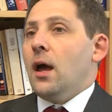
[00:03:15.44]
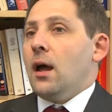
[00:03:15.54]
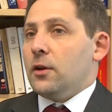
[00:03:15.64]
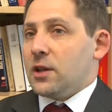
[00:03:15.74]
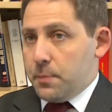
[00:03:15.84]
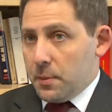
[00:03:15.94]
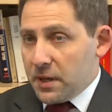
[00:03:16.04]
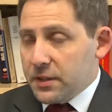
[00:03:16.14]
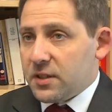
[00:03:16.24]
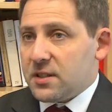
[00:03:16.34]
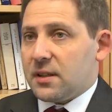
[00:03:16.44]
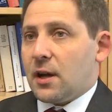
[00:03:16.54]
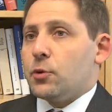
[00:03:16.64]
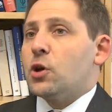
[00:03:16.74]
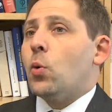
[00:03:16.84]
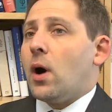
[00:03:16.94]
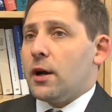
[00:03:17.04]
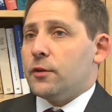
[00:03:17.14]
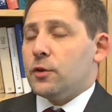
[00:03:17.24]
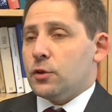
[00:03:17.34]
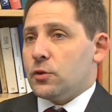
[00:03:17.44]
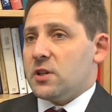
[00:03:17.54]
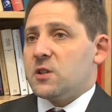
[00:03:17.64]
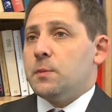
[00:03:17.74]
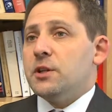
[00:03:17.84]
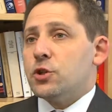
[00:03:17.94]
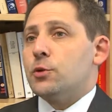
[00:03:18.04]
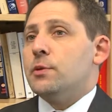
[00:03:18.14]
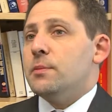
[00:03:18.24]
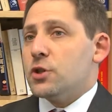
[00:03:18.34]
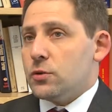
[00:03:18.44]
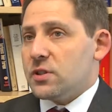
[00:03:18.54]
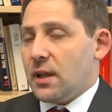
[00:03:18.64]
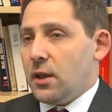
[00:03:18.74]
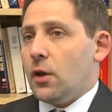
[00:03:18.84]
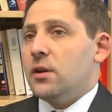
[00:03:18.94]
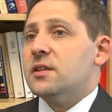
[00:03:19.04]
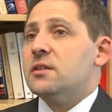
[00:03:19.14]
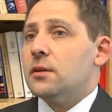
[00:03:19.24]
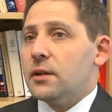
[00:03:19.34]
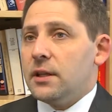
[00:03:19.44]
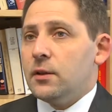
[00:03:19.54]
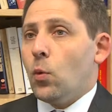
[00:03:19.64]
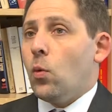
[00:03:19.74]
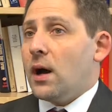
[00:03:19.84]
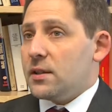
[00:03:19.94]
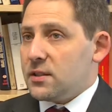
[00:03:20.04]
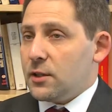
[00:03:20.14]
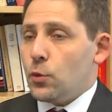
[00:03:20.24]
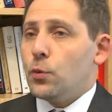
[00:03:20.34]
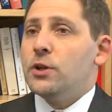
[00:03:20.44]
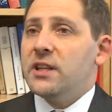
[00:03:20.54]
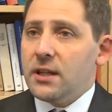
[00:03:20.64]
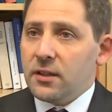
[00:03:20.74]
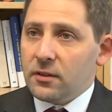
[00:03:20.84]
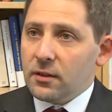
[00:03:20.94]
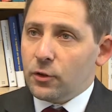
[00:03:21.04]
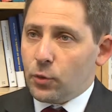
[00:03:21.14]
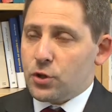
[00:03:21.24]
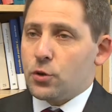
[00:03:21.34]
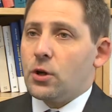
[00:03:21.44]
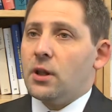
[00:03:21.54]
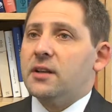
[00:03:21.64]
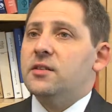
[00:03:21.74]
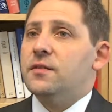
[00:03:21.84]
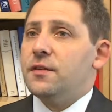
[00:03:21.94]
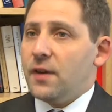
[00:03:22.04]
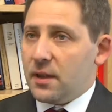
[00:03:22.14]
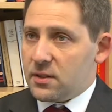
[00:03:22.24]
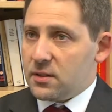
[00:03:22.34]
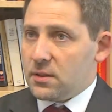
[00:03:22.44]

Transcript: the capabilities that are required for those expeditionary missions are not necessarily the ones that you would need to ensure collective defense.